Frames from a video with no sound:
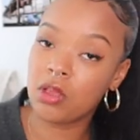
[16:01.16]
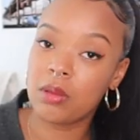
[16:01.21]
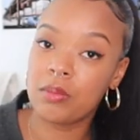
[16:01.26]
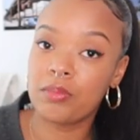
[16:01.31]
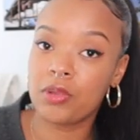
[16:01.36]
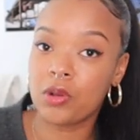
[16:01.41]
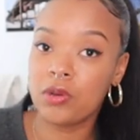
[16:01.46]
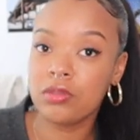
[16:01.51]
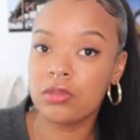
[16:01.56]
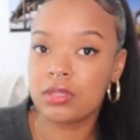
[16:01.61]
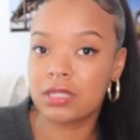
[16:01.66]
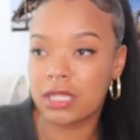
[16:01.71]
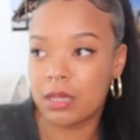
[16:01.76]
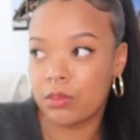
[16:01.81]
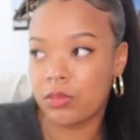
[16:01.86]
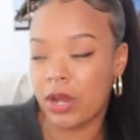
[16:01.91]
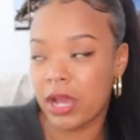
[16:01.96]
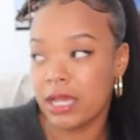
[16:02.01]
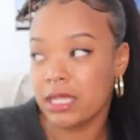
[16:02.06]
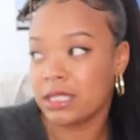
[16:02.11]
on both,
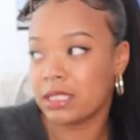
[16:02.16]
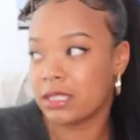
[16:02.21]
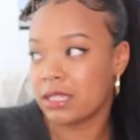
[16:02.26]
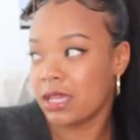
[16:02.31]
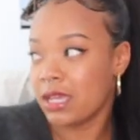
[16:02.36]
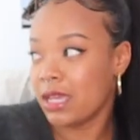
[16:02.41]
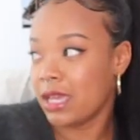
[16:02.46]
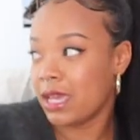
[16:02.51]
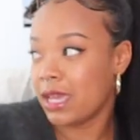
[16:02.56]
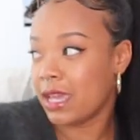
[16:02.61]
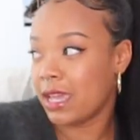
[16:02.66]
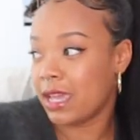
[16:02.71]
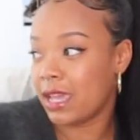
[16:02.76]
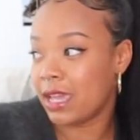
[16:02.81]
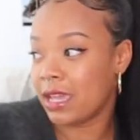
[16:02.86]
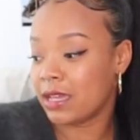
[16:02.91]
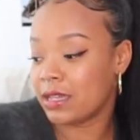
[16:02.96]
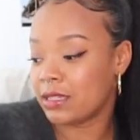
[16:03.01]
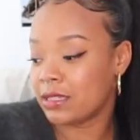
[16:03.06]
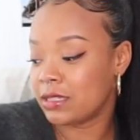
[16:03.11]
same price.
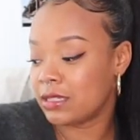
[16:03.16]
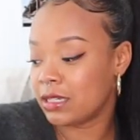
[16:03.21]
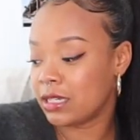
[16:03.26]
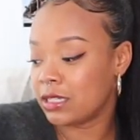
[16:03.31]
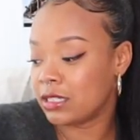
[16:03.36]
And